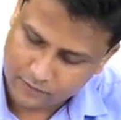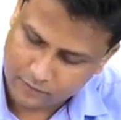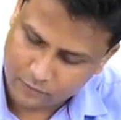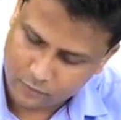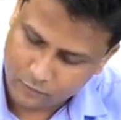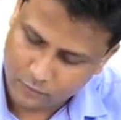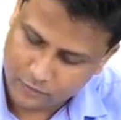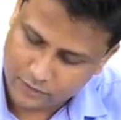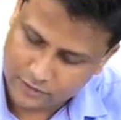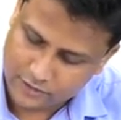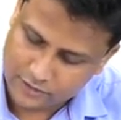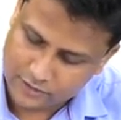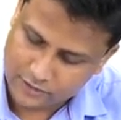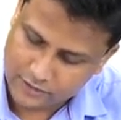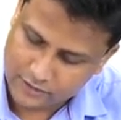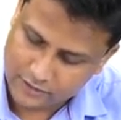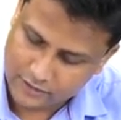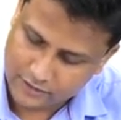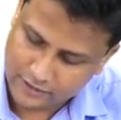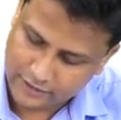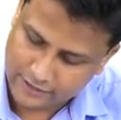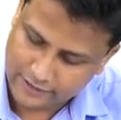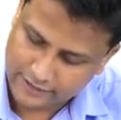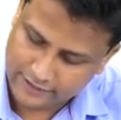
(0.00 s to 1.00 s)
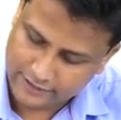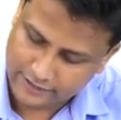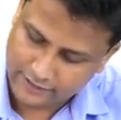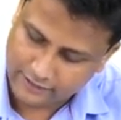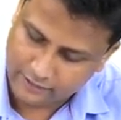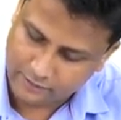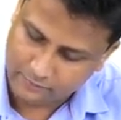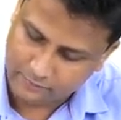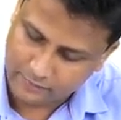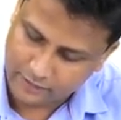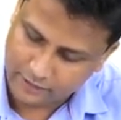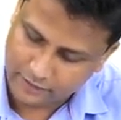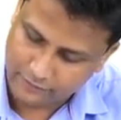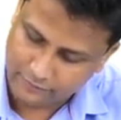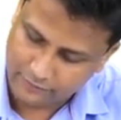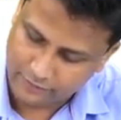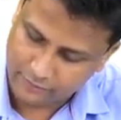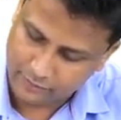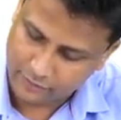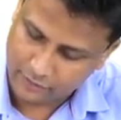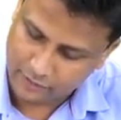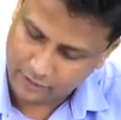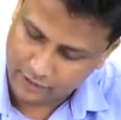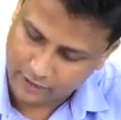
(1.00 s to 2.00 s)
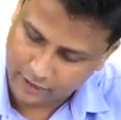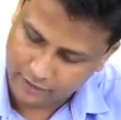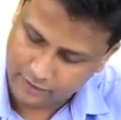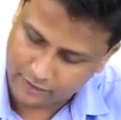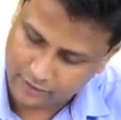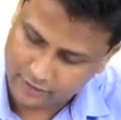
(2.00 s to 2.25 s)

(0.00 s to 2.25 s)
which is collecting the blood from your heart